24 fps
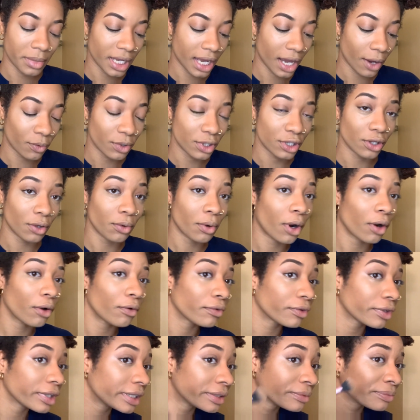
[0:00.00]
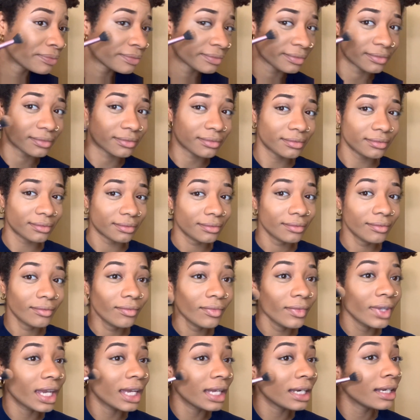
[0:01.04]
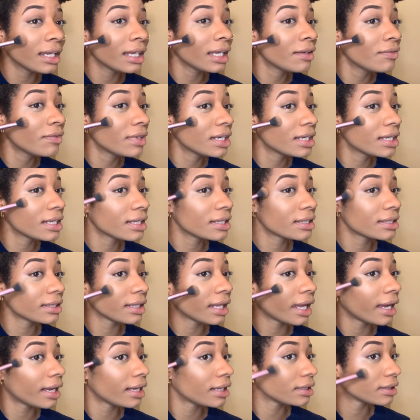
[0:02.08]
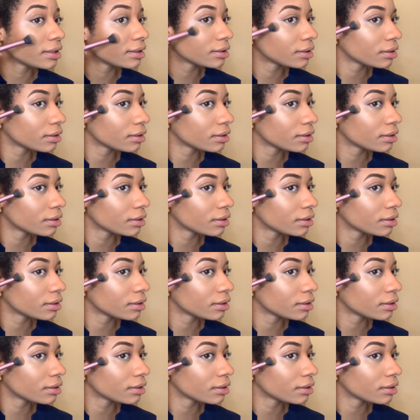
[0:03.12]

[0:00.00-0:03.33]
I was so over it. And even these last